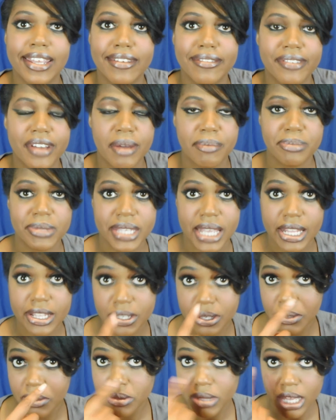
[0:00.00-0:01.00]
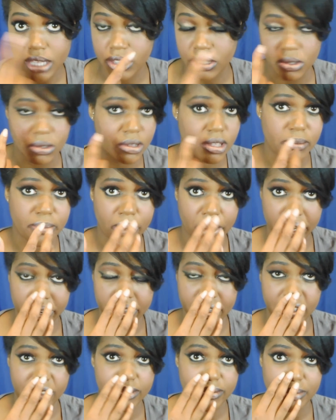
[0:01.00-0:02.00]
if I'm telling you that the only
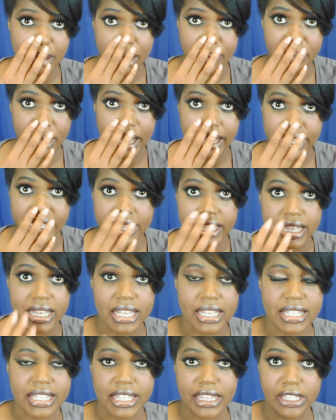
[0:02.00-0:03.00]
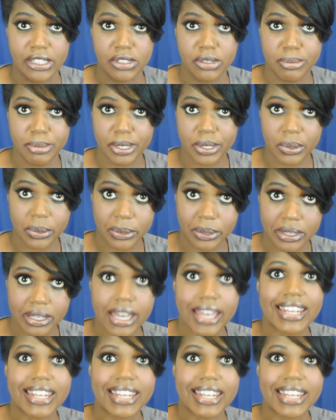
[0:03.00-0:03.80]
part of my body is a little bit oily,